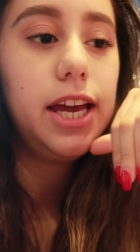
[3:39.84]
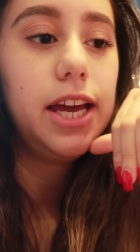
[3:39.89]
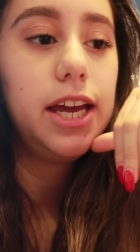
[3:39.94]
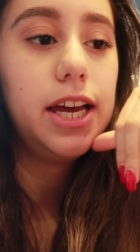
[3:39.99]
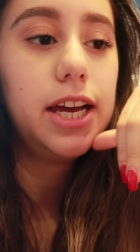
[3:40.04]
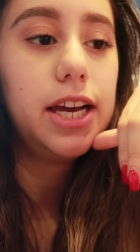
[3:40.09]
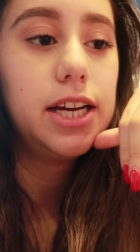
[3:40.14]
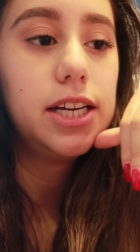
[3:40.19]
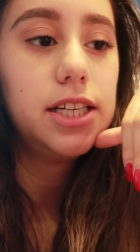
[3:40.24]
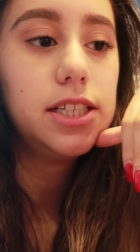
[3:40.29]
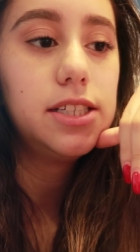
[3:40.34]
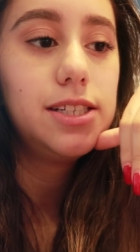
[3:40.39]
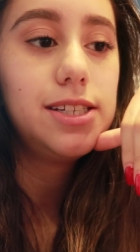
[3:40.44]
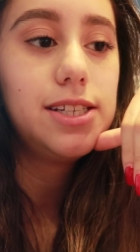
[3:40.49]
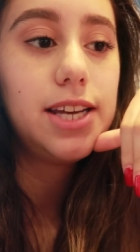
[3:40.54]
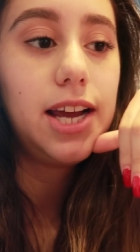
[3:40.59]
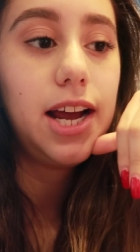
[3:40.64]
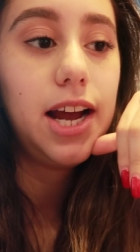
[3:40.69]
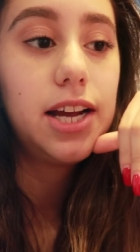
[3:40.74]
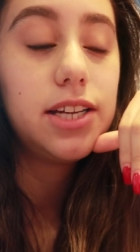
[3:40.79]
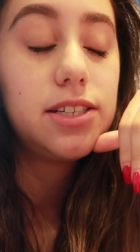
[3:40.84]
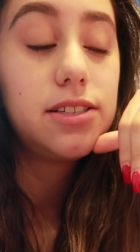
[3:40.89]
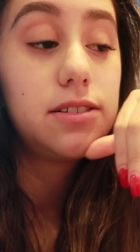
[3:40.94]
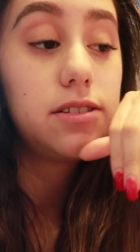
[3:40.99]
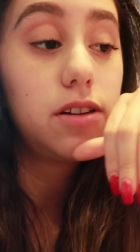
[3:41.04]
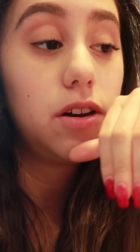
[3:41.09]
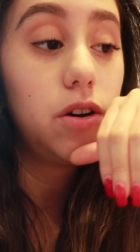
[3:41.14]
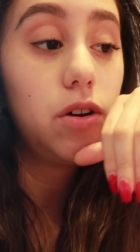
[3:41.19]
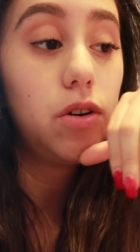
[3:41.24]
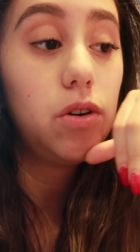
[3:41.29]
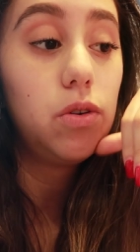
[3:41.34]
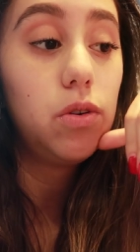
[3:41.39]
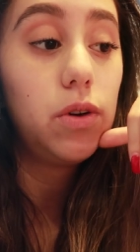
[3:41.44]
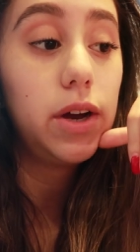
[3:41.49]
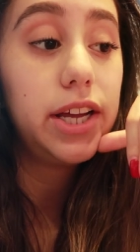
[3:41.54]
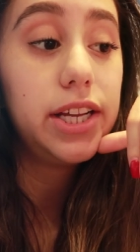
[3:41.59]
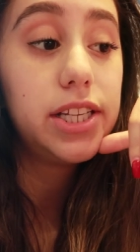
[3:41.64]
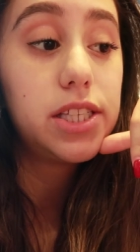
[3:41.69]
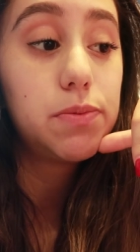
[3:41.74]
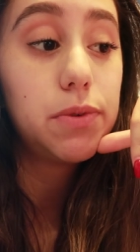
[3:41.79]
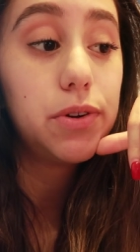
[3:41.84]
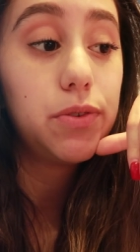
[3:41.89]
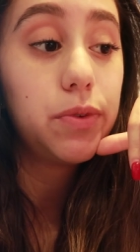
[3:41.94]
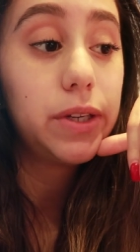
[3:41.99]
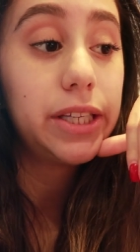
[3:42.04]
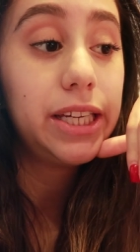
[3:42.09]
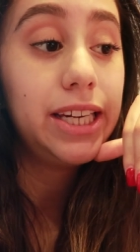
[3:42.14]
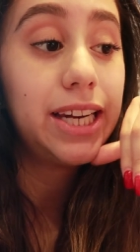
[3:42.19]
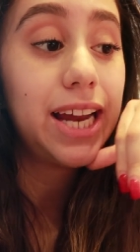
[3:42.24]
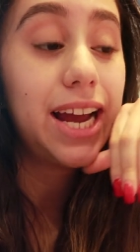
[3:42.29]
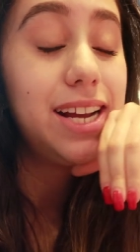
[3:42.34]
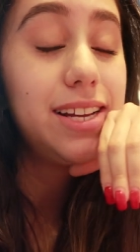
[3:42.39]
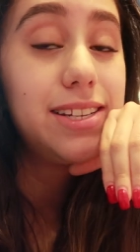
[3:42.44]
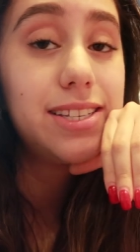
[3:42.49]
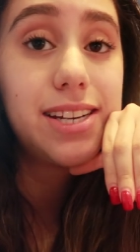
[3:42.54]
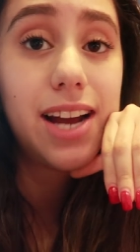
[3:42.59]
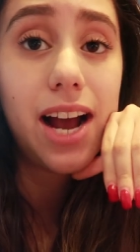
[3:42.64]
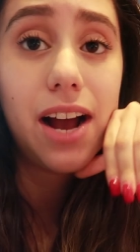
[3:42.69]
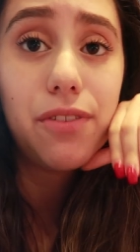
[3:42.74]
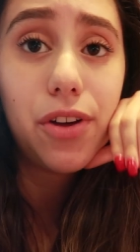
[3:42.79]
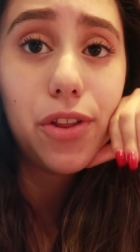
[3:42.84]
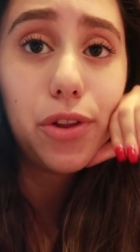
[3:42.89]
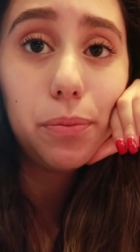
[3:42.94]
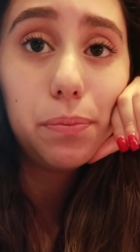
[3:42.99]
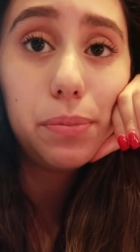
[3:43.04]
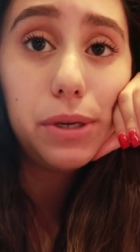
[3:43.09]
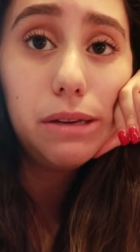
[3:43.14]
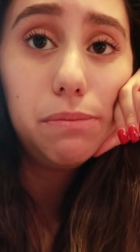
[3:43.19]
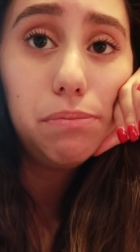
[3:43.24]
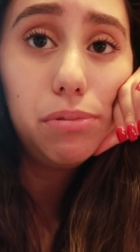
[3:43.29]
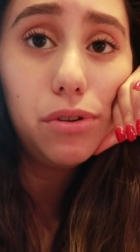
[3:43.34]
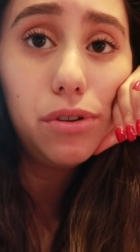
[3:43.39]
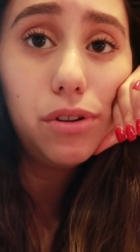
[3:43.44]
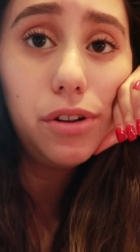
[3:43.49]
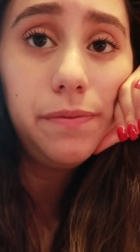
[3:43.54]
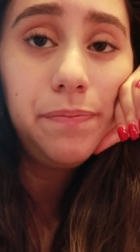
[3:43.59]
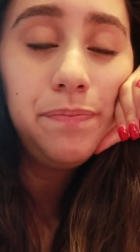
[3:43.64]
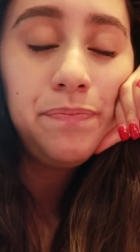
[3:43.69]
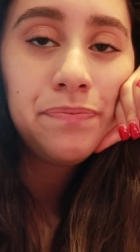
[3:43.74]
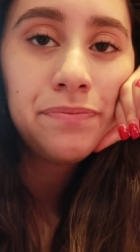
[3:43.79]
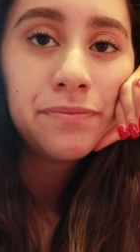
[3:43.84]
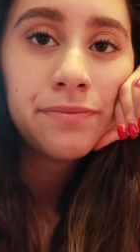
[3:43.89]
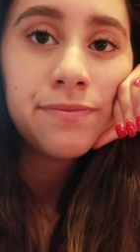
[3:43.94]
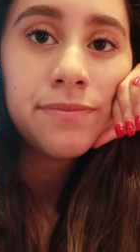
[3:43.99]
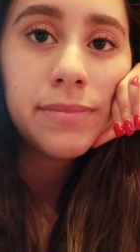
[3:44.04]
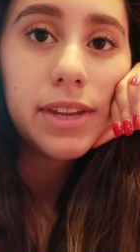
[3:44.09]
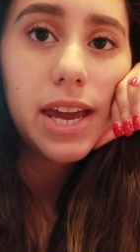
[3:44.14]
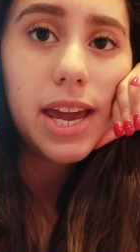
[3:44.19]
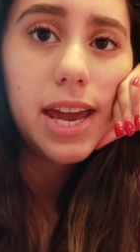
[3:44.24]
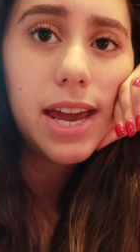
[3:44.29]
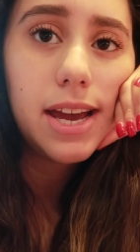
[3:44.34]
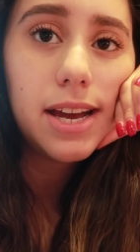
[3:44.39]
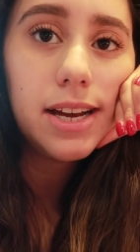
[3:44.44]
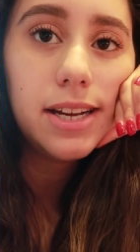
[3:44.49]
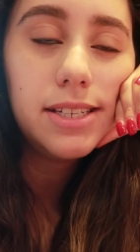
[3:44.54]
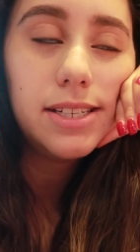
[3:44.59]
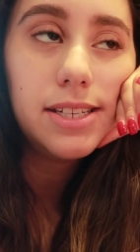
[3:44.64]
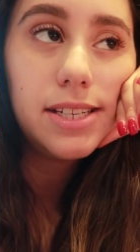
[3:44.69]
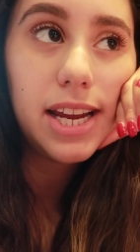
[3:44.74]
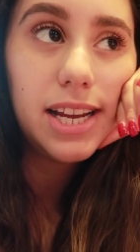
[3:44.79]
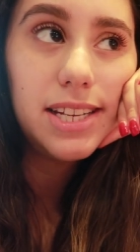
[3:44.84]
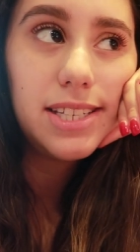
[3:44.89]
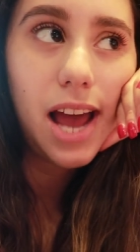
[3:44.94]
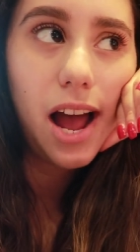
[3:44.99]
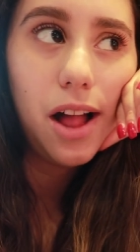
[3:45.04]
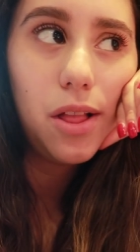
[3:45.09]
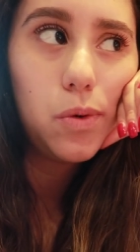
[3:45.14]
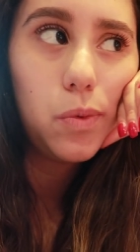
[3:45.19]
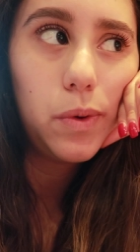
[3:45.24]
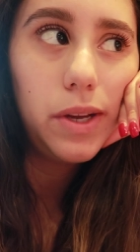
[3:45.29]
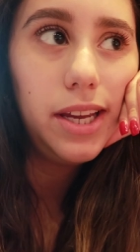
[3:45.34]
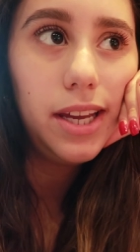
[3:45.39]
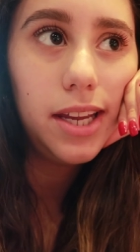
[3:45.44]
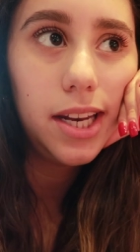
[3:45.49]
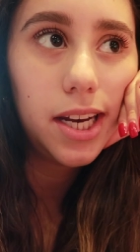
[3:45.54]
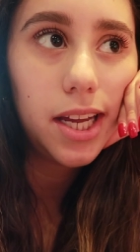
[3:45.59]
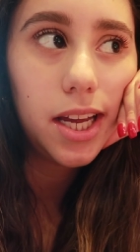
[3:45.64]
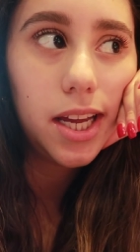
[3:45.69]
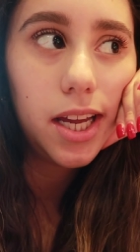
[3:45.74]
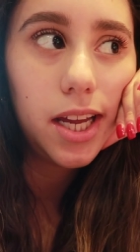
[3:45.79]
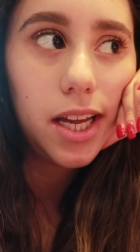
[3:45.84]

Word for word: And yeah, so it's been really nice to have other people. And today's Halloween.